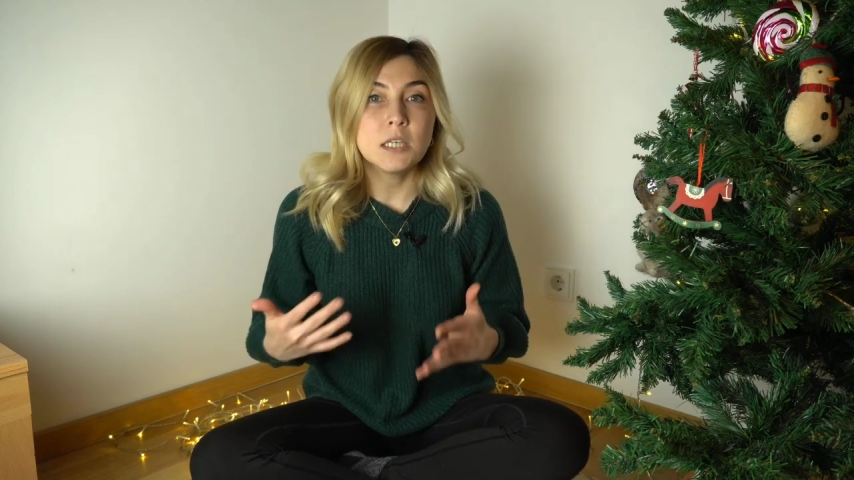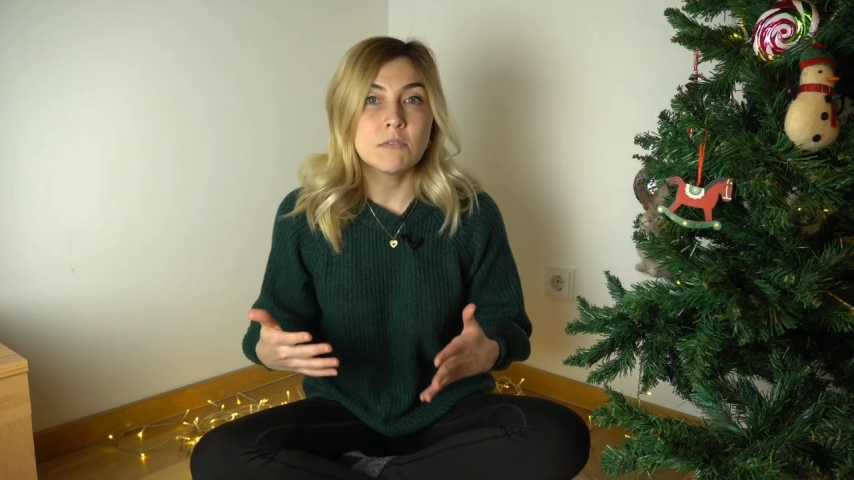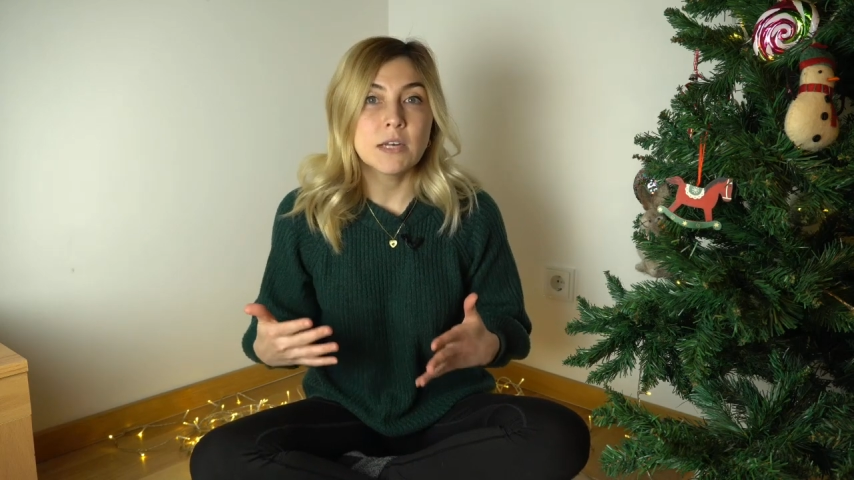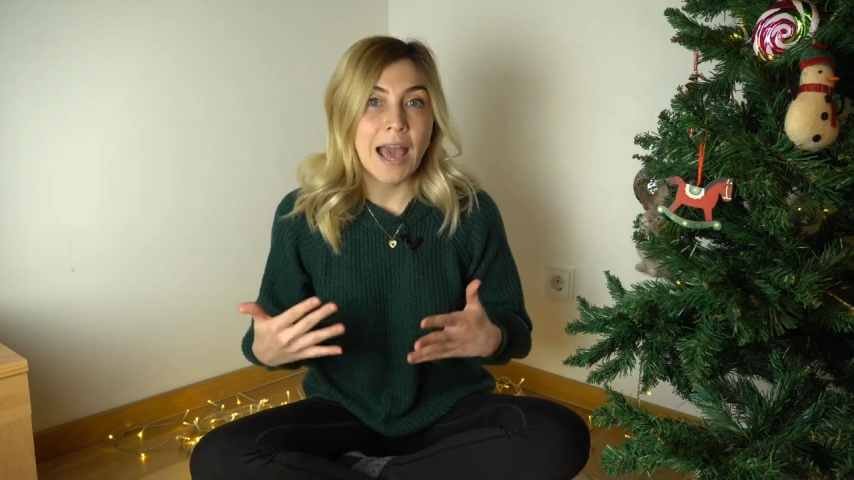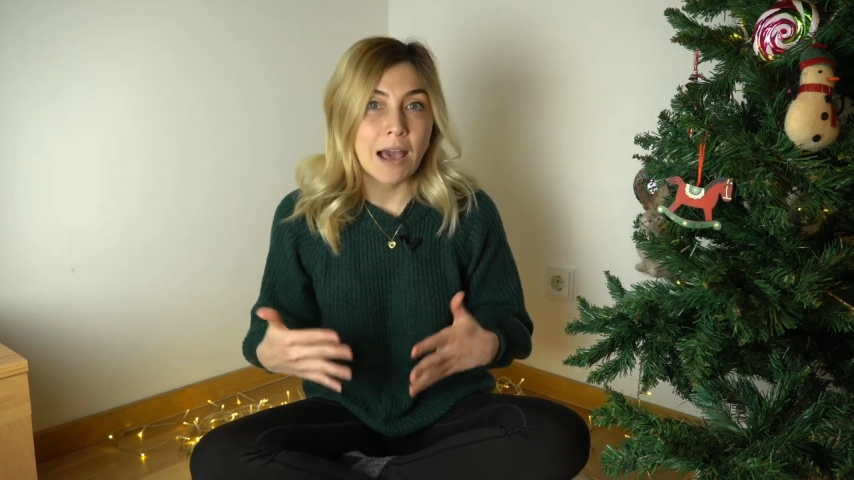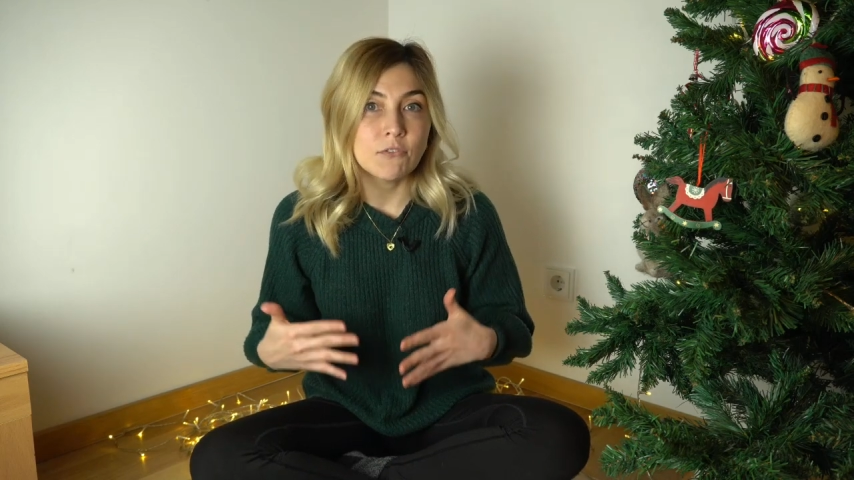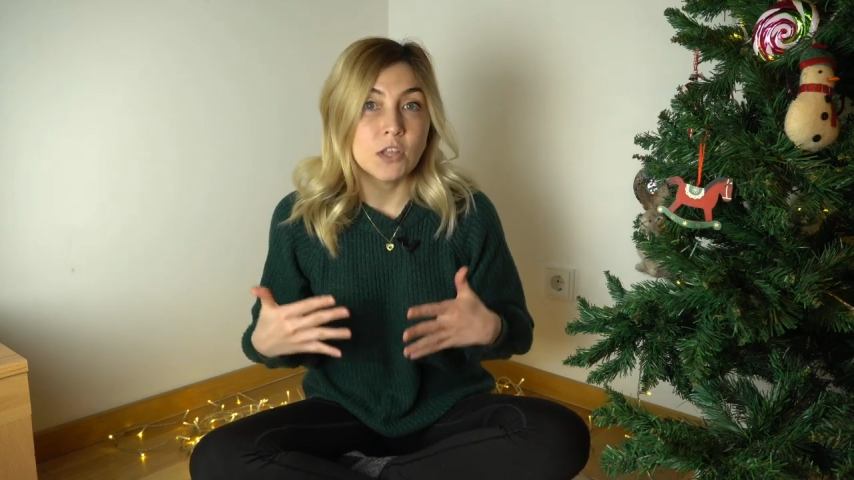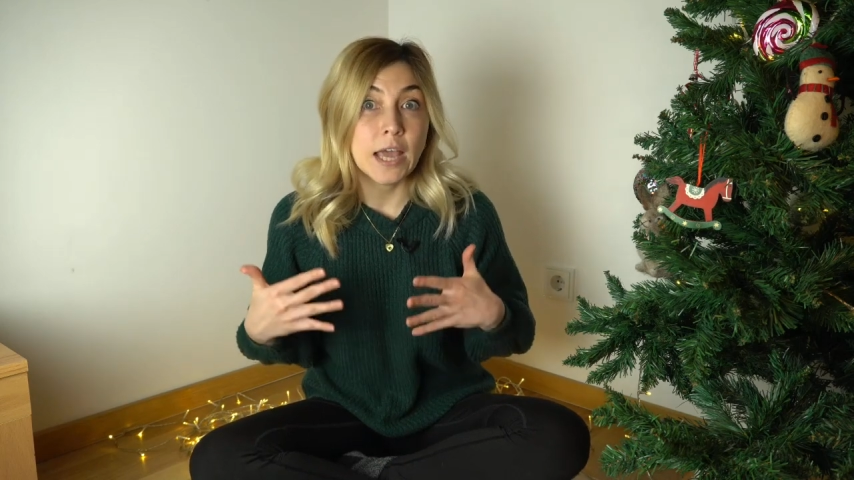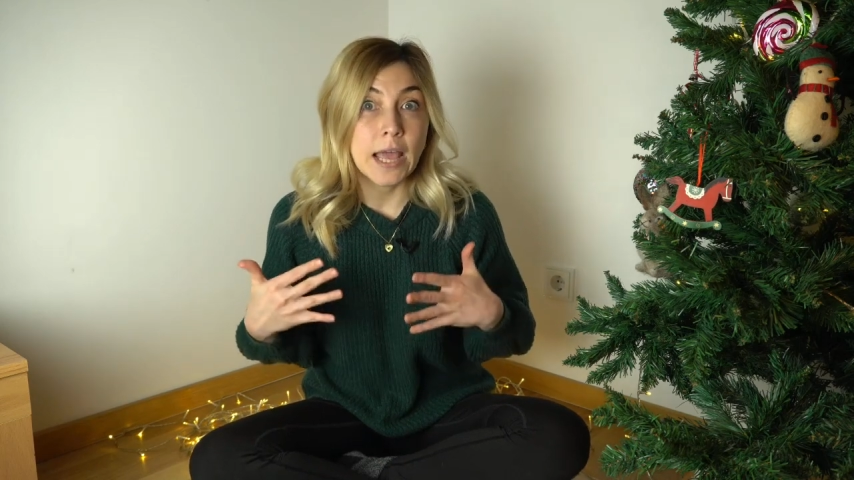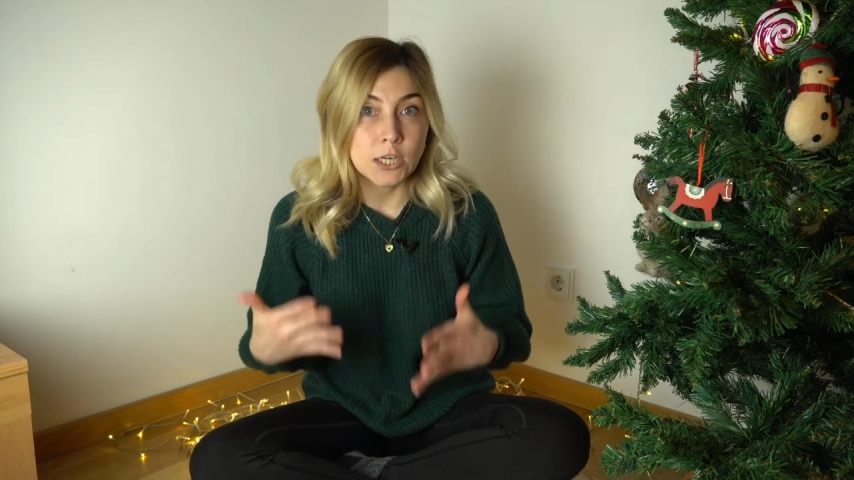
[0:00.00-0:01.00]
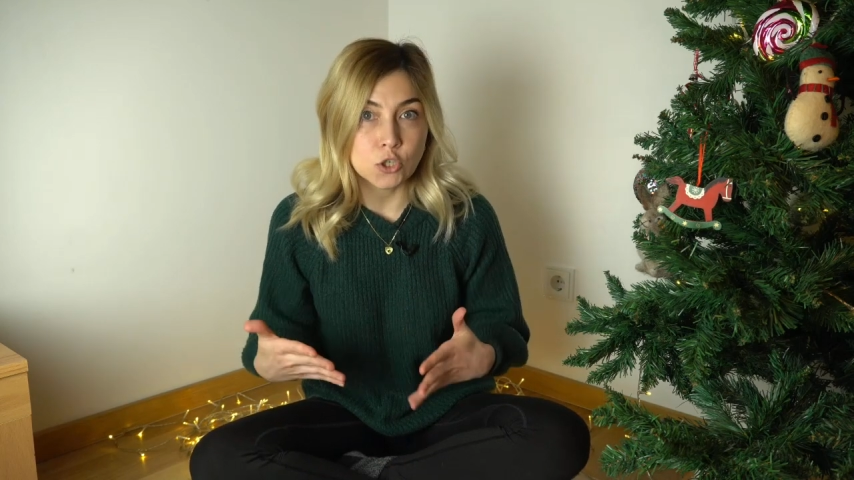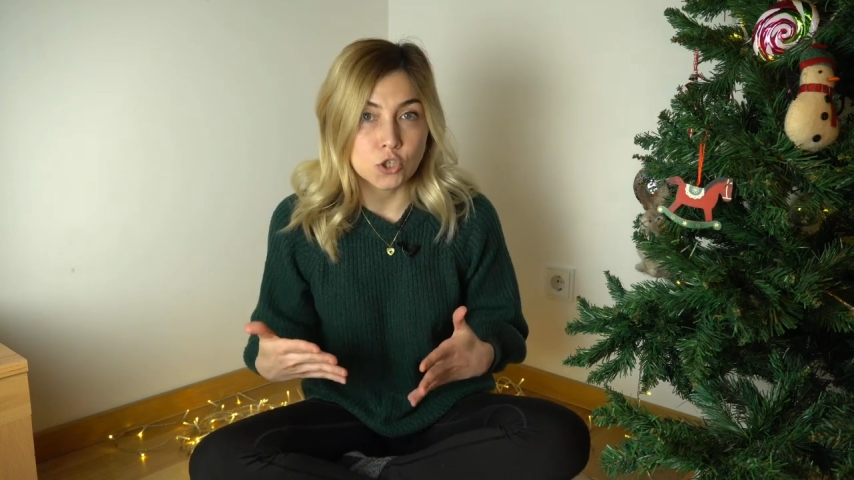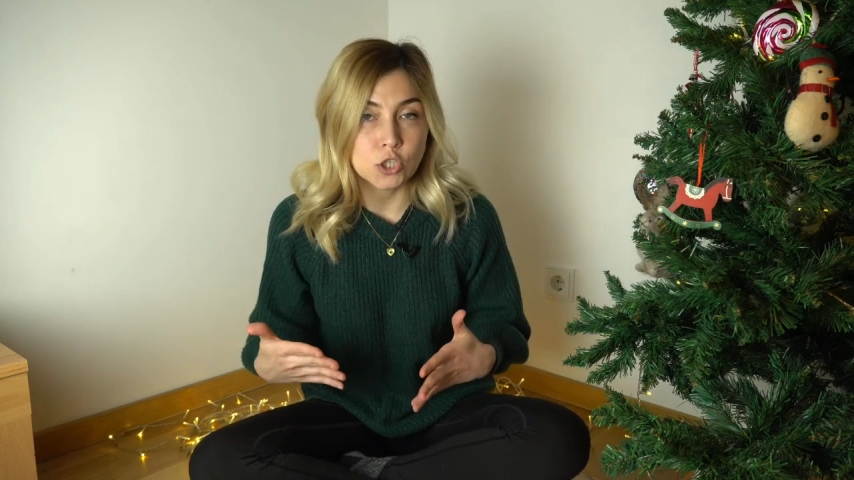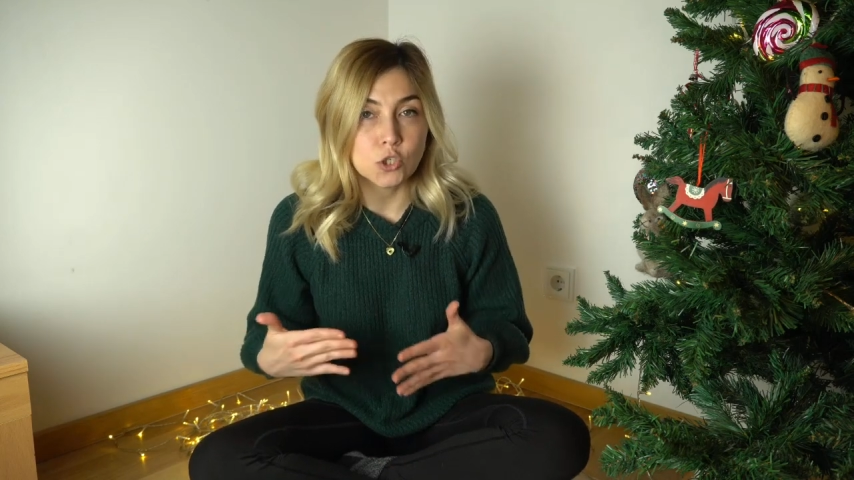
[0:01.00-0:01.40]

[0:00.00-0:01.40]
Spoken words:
even have the energy